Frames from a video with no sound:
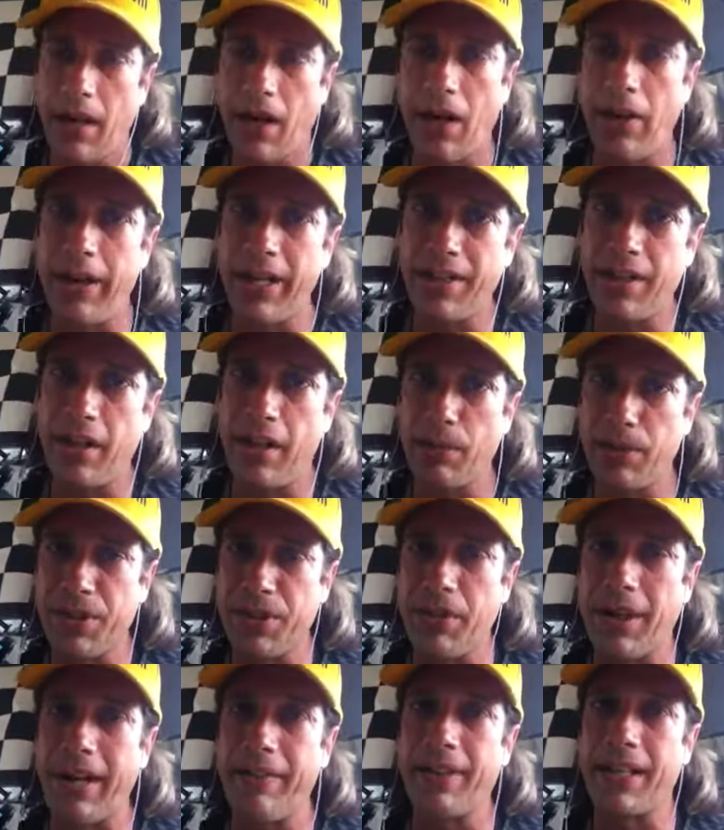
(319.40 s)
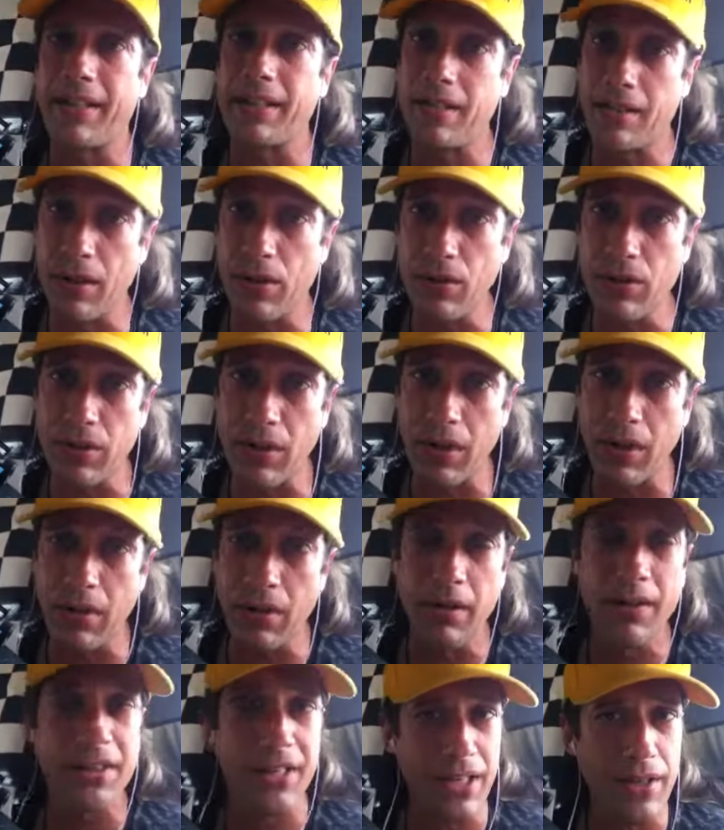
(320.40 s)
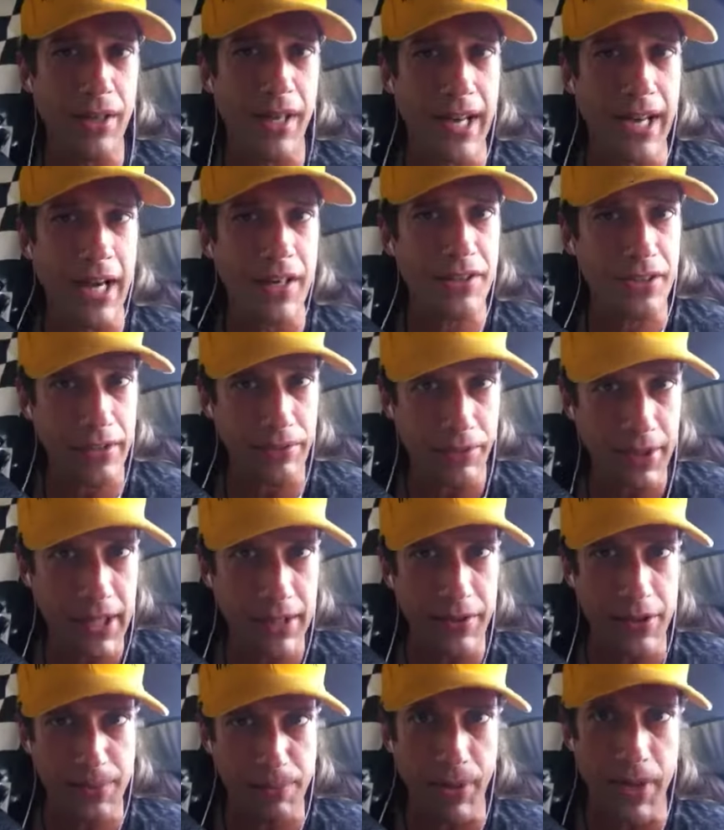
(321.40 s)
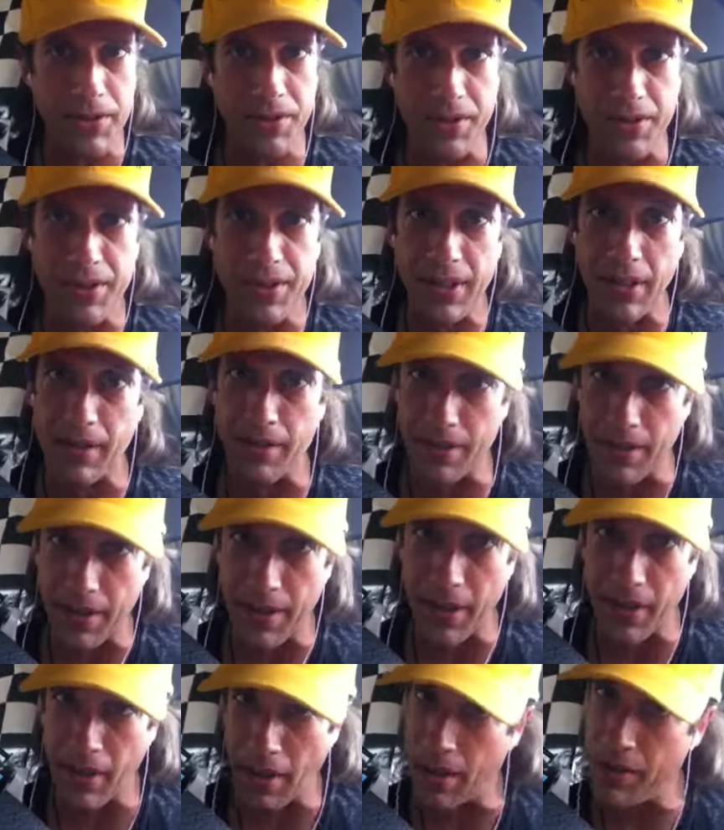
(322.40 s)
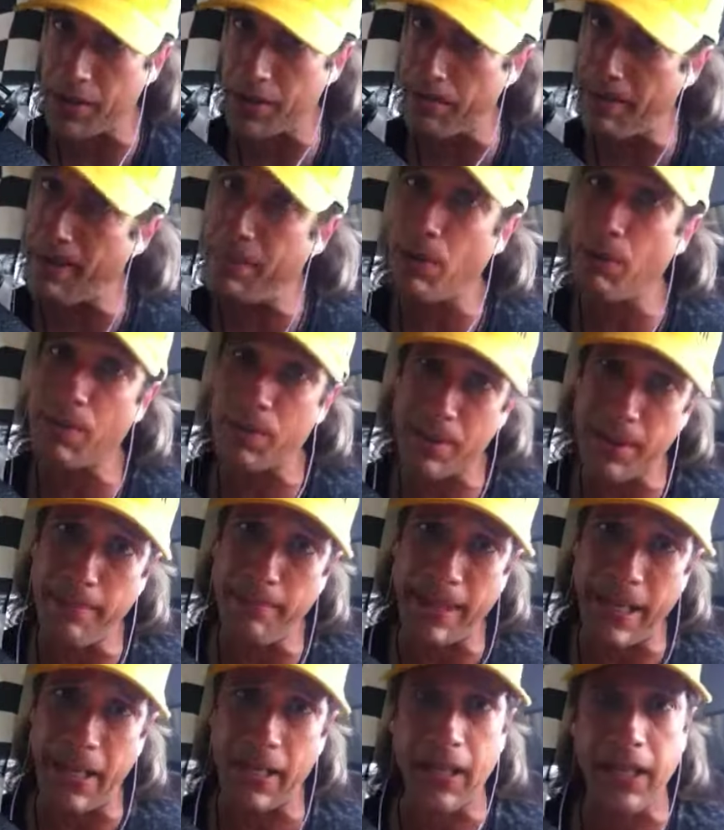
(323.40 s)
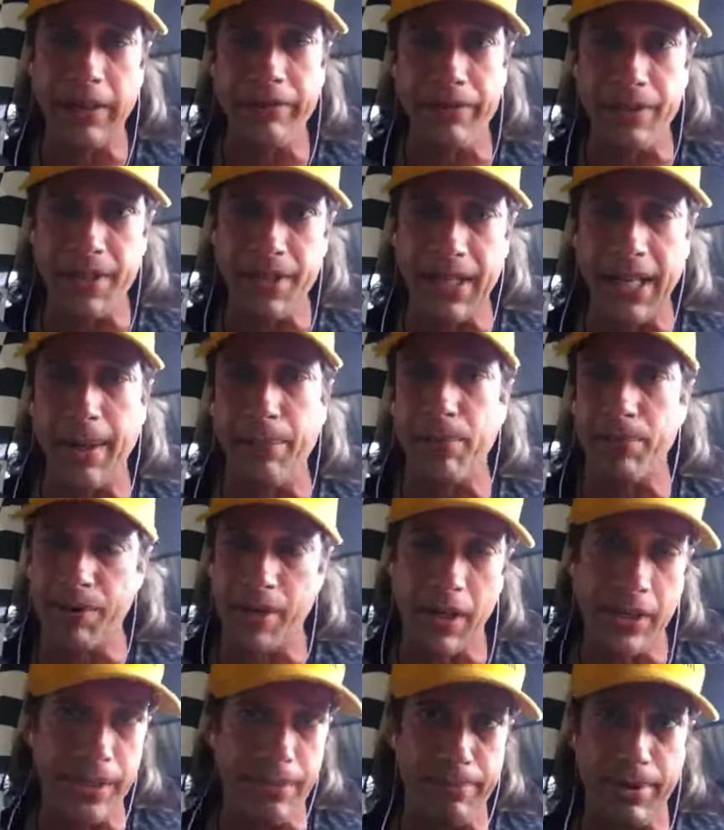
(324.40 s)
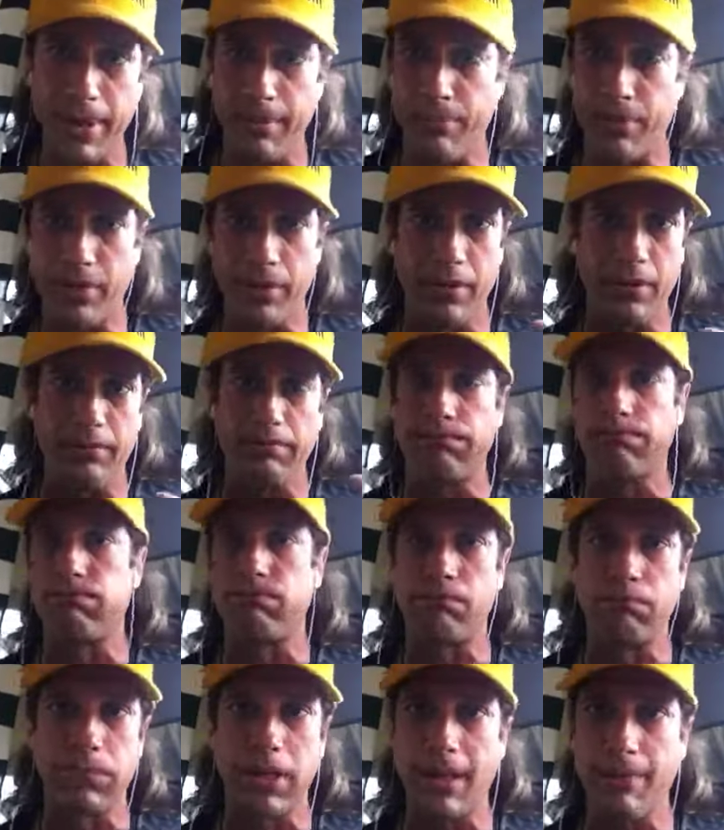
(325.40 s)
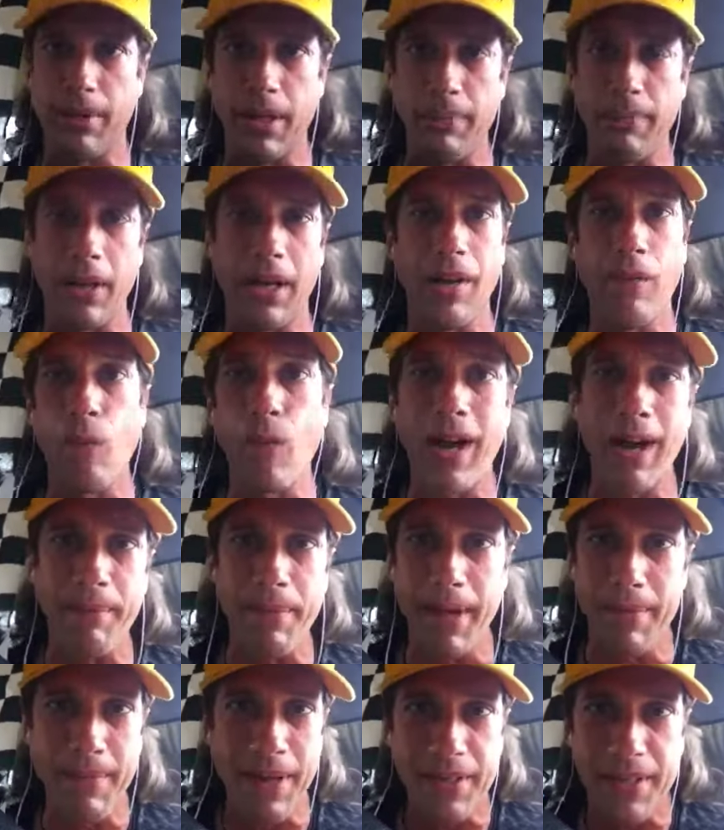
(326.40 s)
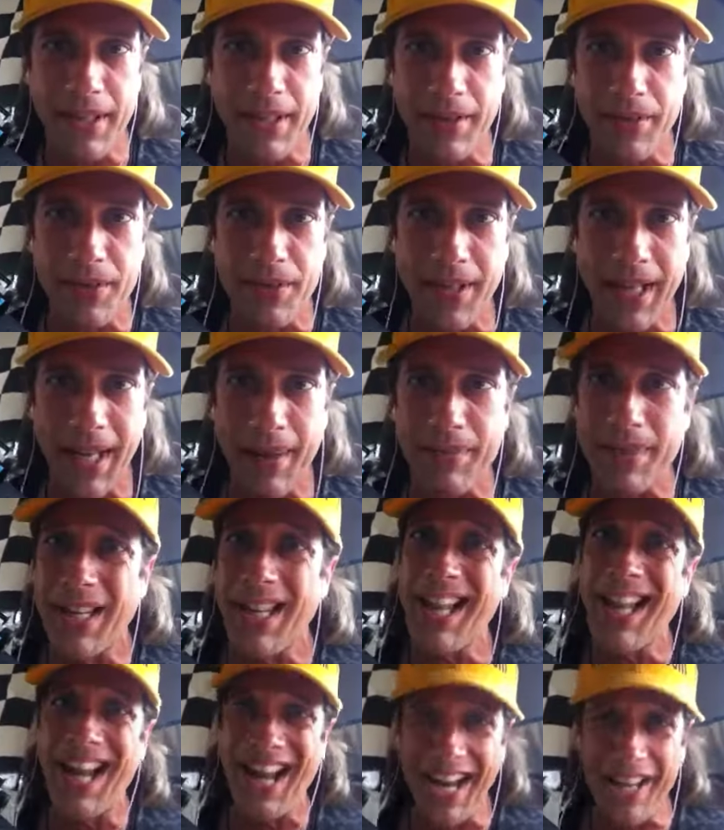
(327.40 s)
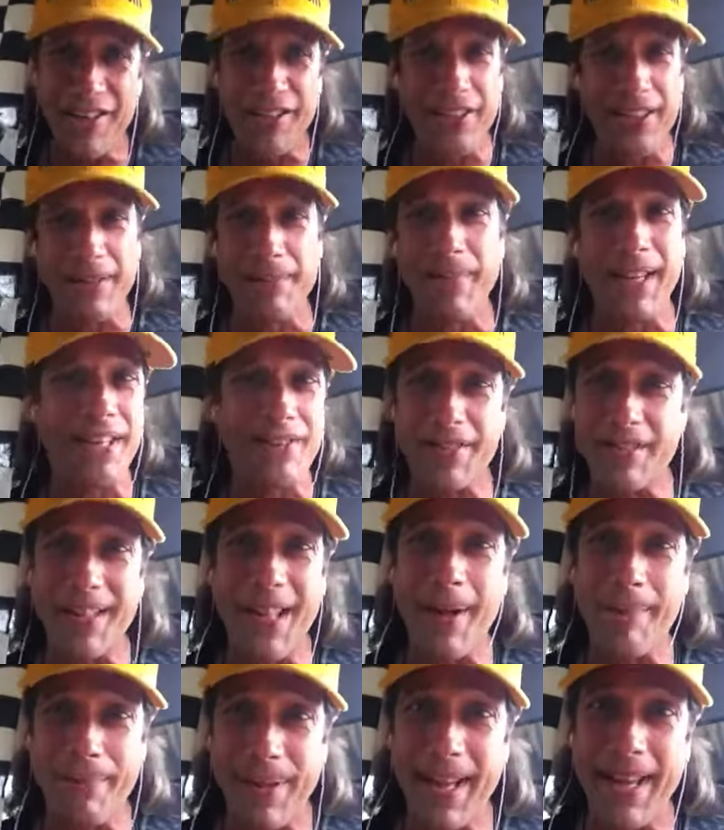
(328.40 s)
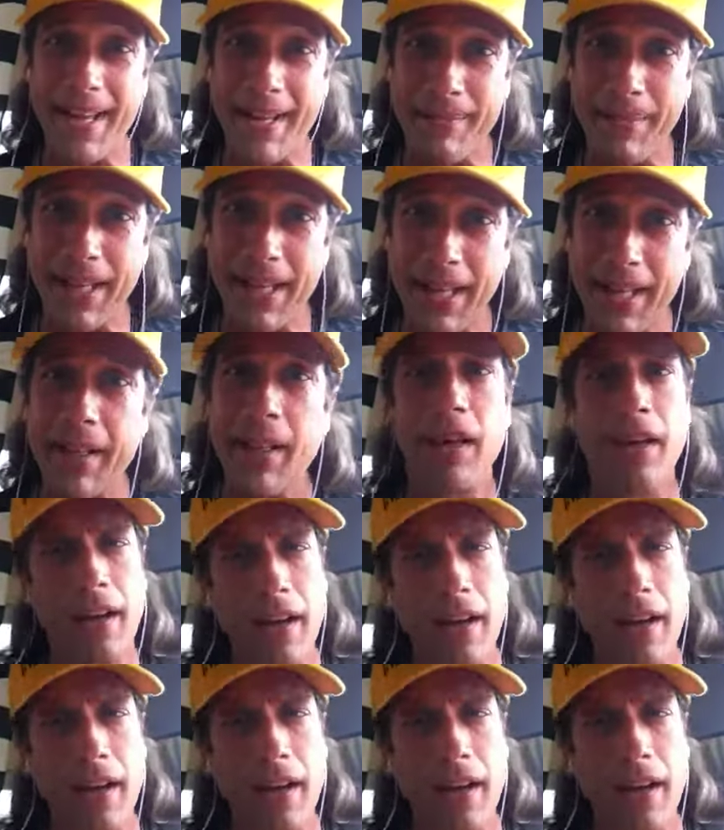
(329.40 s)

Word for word: R H R was driving so slow that you could actually read the sponsor stickers on the car, so maybe it wasn't a bad day for Snapple, Doctor Pepper, blah, blah, blah. And why am I mentioning those names? I shouldn't, because they're not paying me.